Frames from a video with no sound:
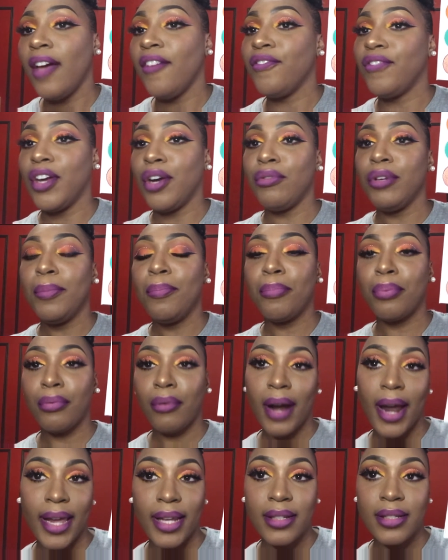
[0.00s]
very
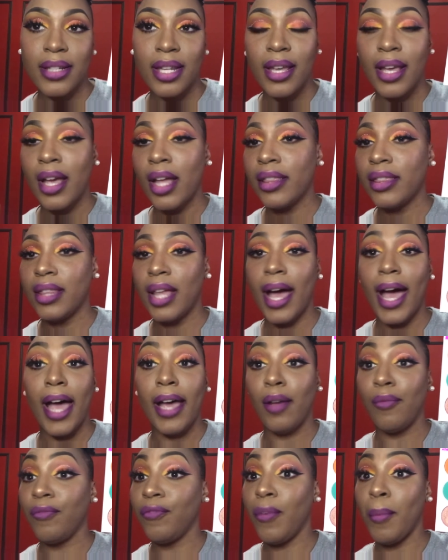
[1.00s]
bright.
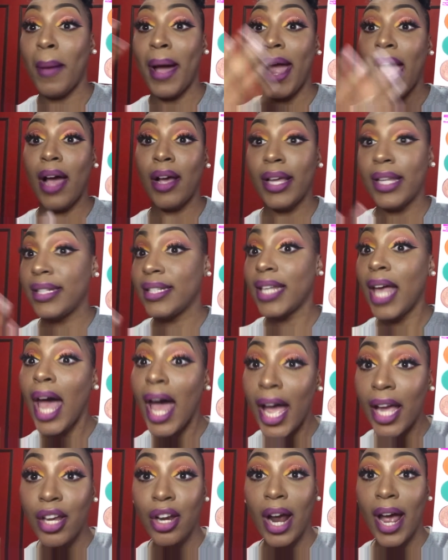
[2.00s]
For my
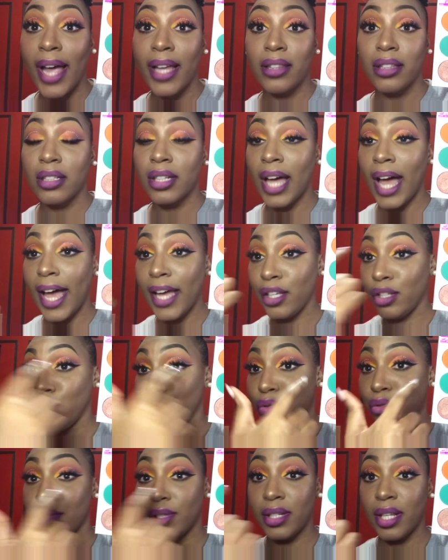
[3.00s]
entire eye look, I
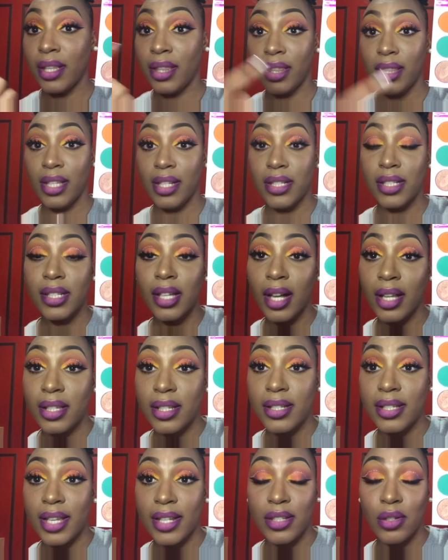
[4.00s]
used these
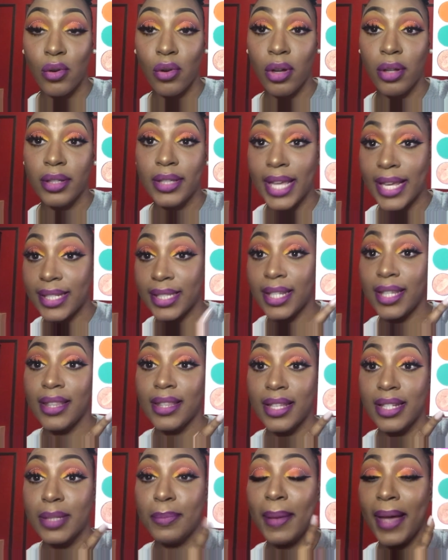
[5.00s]
colors that's in
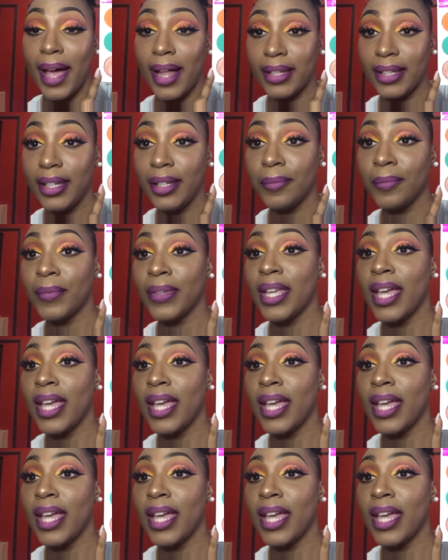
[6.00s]
this palette.